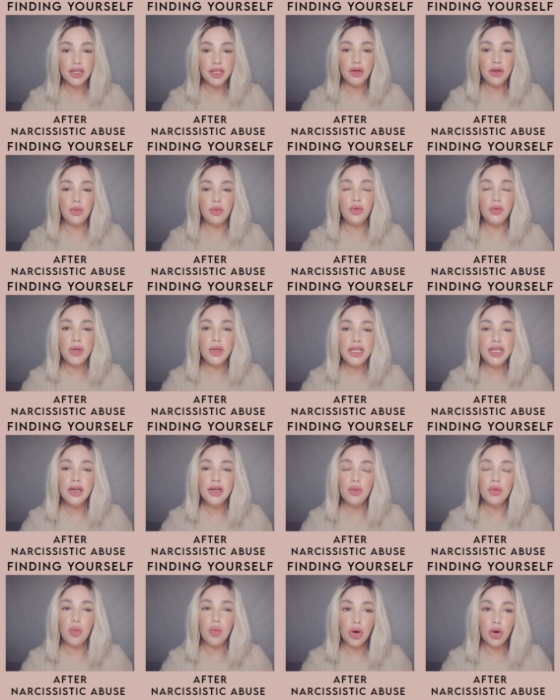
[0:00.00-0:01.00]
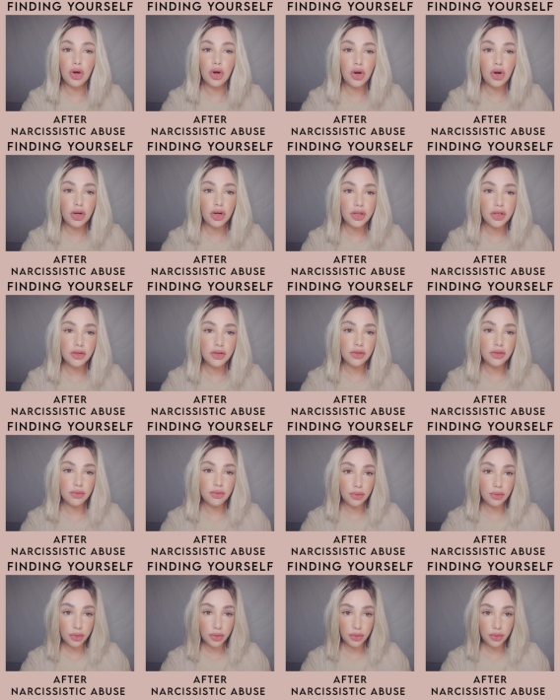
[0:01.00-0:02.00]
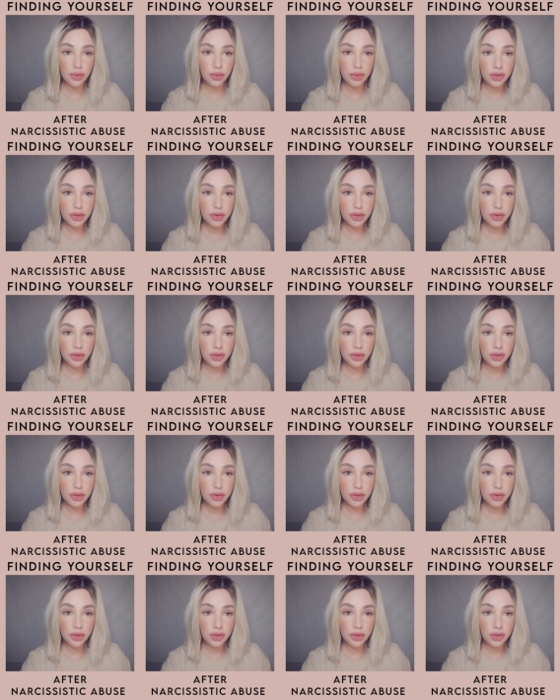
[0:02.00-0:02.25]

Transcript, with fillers: When we work through